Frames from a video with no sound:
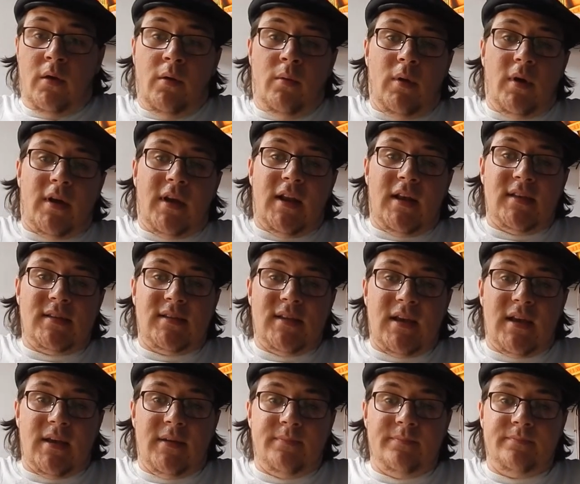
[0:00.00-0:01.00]
What can I
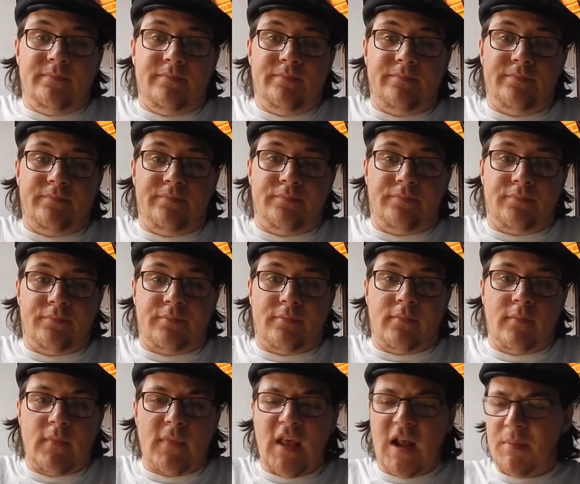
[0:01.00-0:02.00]
say?
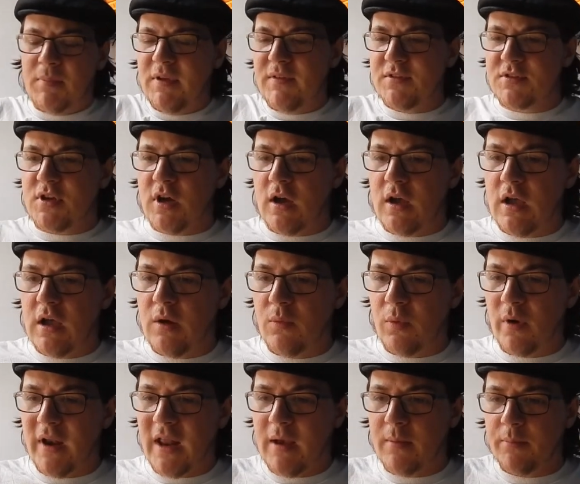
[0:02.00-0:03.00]
I believe it's got a
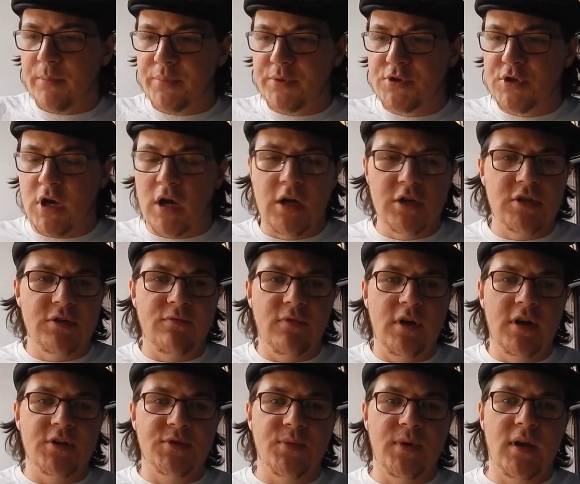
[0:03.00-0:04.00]
1 amp charging
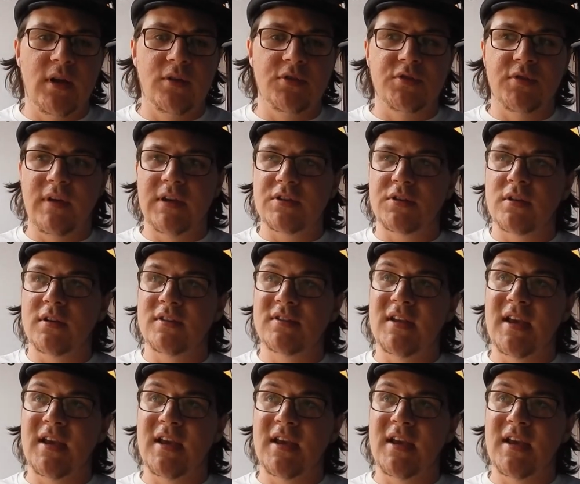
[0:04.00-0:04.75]
rate as well, so that's going to